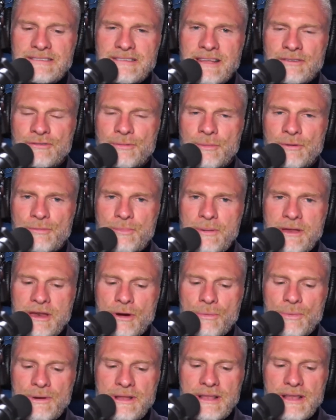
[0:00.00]
Thanks so much for being
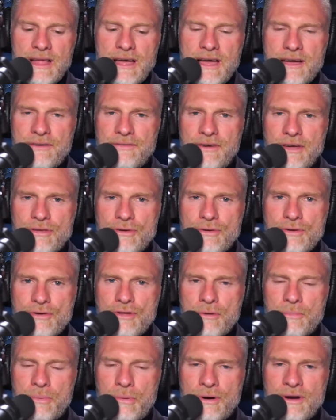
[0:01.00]
here. We love your
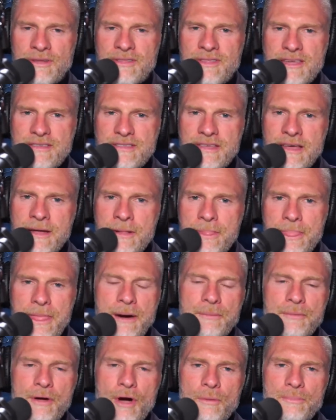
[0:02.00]
support in this,
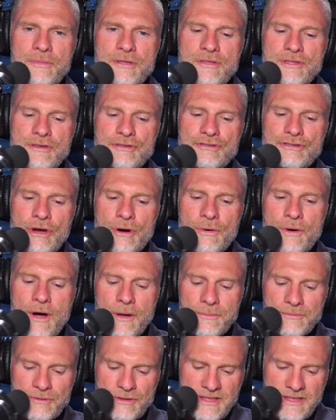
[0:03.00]
and we hope that this show helps.